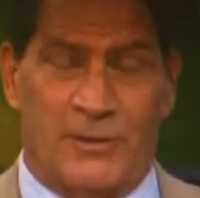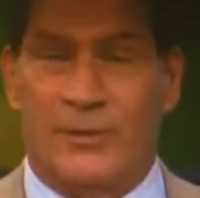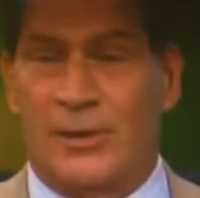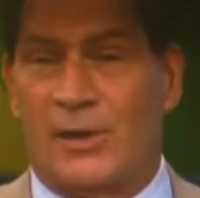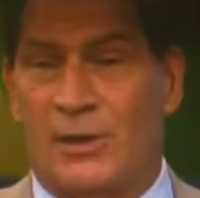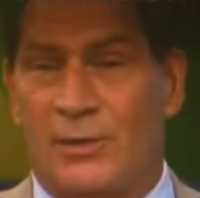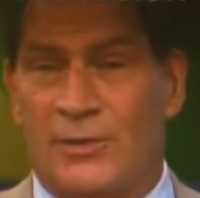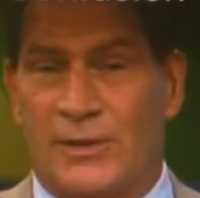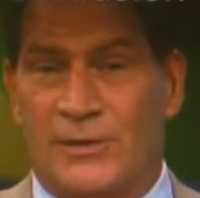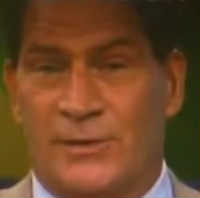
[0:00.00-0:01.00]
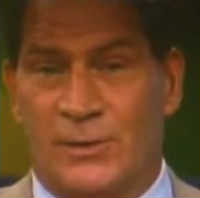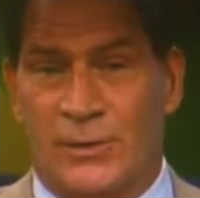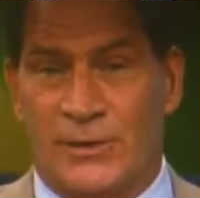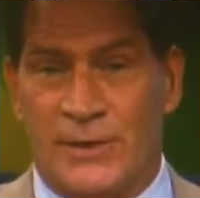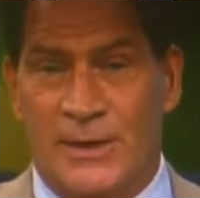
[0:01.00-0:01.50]
that's going to close its
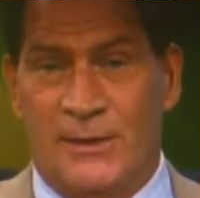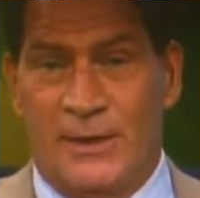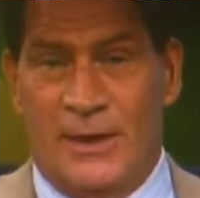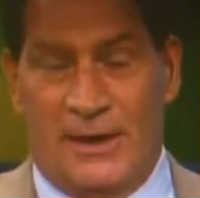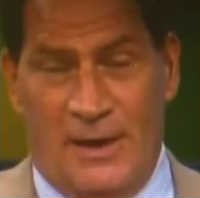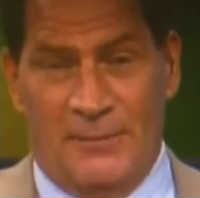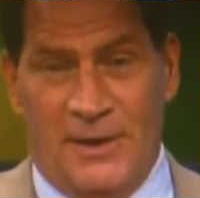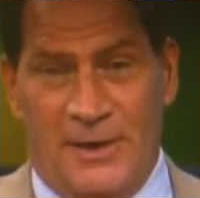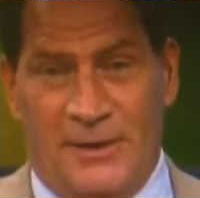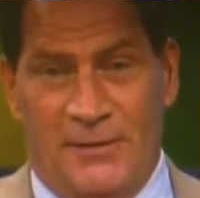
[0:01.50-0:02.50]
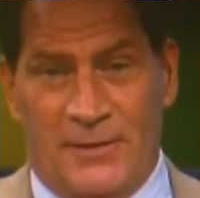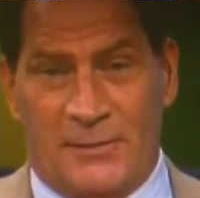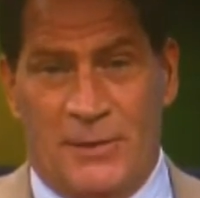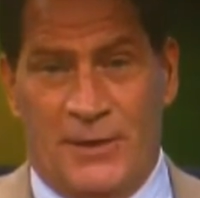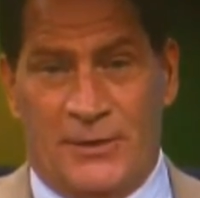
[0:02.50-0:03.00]
doors come the end of
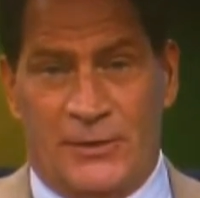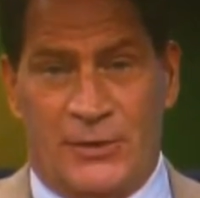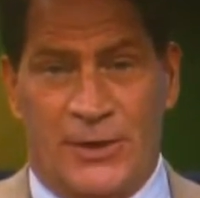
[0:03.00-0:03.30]
this month.